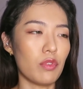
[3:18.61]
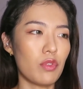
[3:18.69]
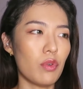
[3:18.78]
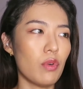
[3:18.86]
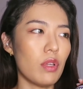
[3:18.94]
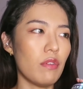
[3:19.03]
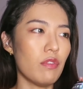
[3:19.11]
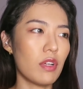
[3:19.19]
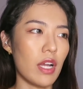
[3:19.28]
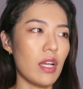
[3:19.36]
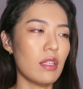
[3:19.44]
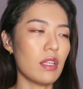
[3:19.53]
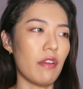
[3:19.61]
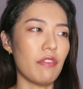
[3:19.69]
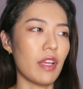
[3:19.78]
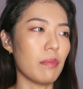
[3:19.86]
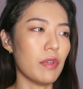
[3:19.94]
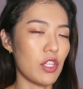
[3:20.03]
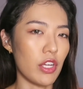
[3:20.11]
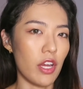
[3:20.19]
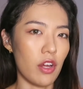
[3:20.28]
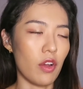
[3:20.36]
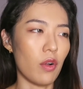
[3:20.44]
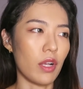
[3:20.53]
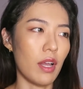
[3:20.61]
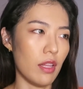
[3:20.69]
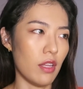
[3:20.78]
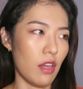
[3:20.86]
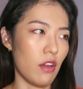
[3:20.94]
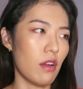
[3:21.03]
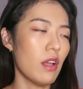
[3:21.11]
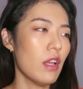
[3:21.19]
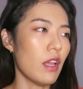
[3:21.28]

So if you guys have like bleach hair or colored hair